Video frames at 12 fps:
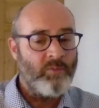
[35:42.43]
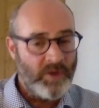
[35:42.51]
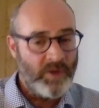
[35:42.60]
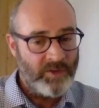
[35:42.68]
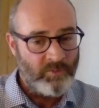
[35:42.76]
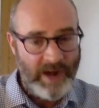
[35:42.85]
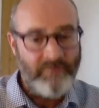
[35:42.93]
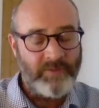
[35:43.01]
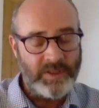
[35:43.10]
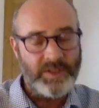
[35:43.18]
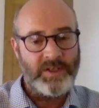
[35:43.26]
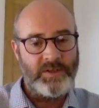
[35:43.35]
with
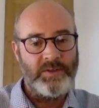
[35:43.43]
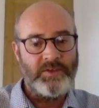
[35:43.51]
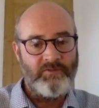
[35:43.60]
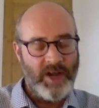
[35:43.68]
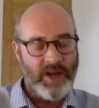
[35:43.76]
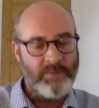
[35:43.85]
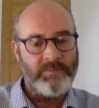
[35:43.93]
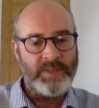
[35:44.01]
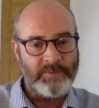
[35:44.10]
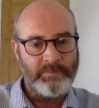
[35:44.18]
reference to those friends.